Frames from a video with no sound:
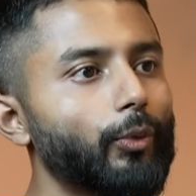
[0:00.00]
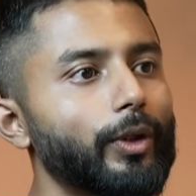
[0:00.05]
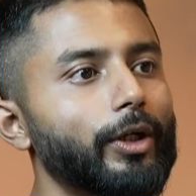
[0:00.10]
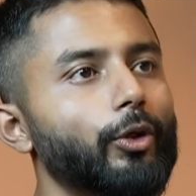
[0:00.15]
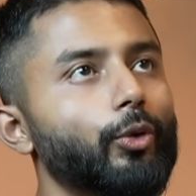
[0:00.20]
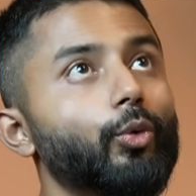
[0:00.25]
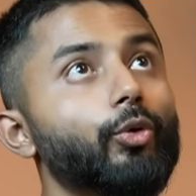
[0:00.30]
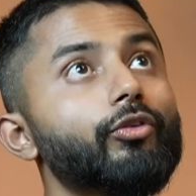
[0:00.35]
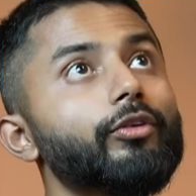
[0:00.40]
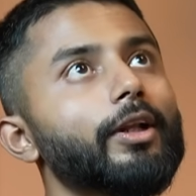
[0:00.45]
it
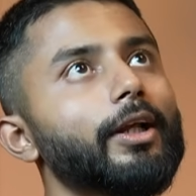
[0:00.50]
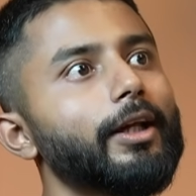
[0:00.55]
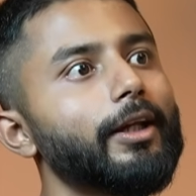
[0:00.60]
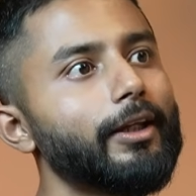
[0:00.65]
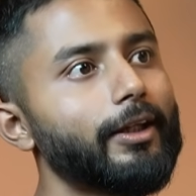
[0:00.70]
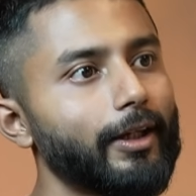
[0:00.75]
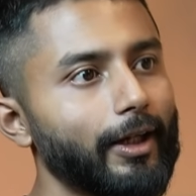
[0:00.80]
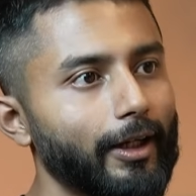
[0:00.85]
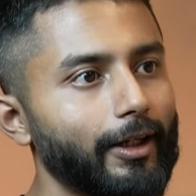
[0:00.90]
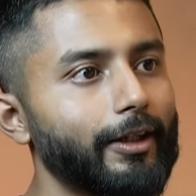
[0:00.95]
looks
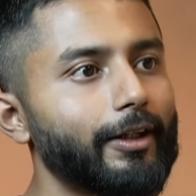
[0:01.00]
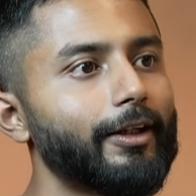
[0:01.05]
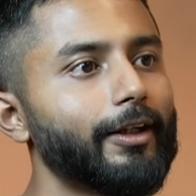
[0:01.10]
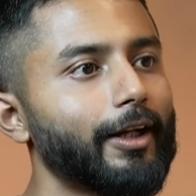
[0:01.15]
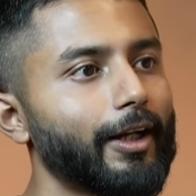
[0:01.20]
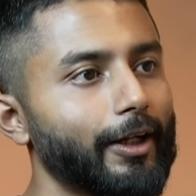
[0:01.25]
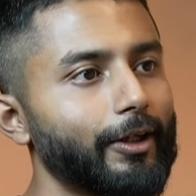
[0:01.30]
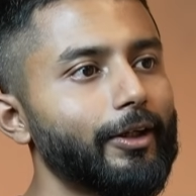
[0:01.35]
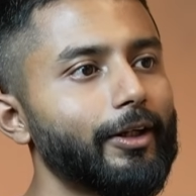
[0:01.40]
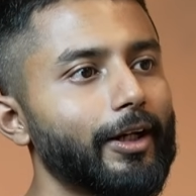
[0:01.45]
like
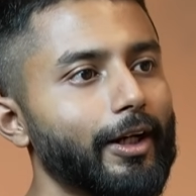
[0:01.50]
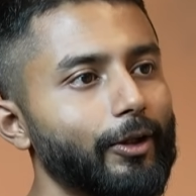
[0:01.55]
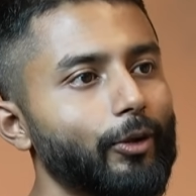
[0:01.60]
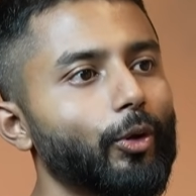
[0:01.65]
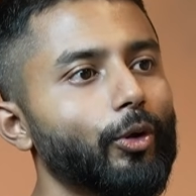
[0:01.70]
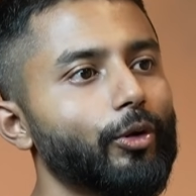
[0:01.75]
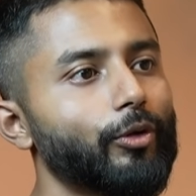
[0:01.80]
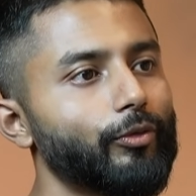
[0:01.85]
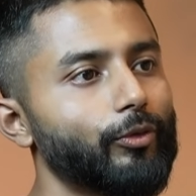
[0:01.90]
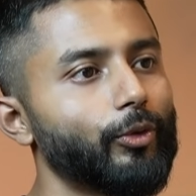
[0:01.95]
and
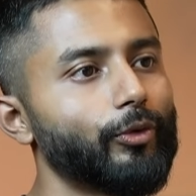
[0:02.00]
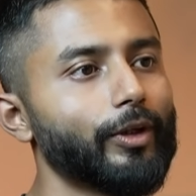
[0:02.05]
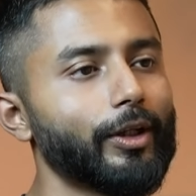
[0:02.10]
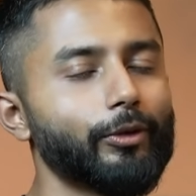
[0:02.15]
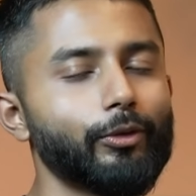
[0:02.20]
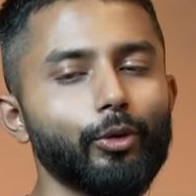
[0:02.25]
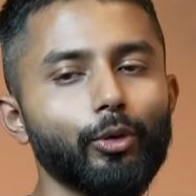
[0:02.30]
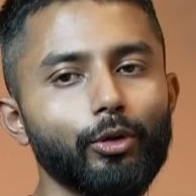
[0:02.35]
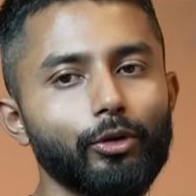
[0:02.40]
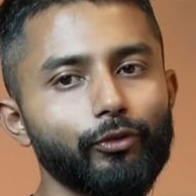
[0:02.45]
all of those.
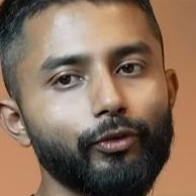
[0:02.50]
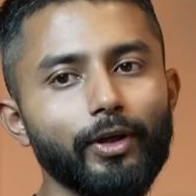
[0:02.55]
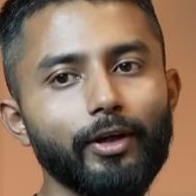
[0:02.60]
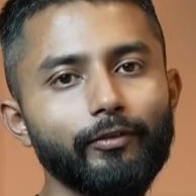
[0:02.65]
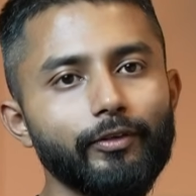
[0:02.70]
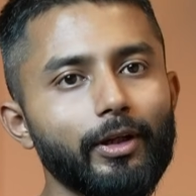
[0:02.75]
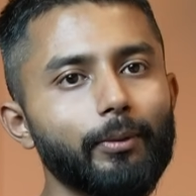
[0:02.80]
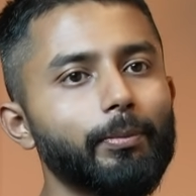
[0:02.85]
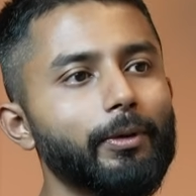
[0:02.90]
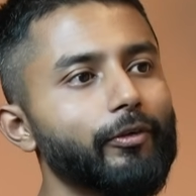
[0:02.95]
And they also
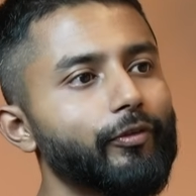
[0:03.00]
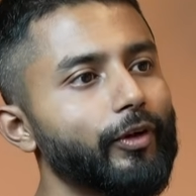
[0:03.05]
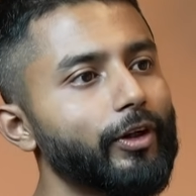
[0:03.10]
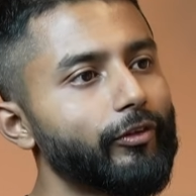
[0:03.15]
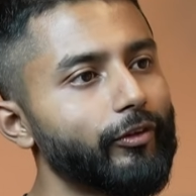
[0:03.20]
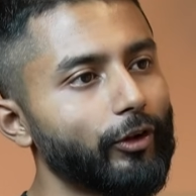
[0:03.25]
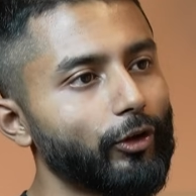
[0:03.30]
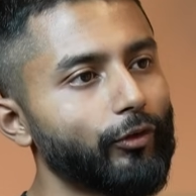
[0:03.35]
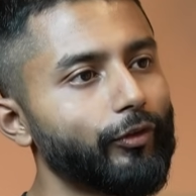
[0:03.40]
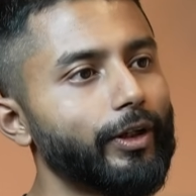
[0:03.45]
have their preferred
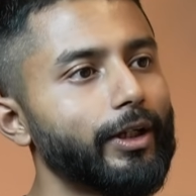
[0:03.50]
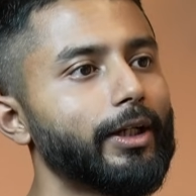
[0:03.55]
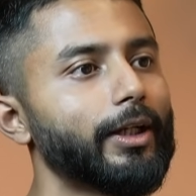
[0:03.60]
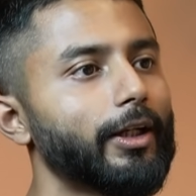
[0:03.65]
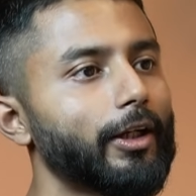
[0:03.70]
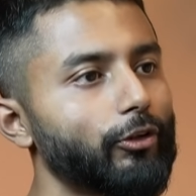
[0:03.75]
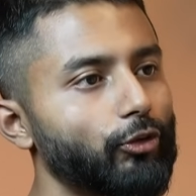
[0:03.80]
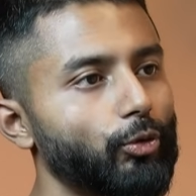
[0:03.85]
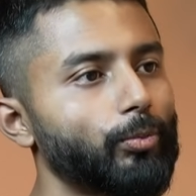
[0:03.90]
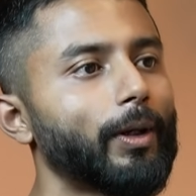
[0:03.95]
set of
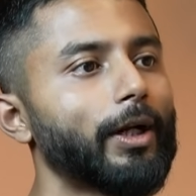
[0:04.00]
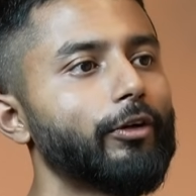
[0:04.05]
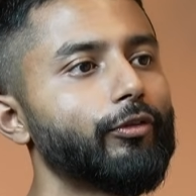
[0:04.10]
retailers to buy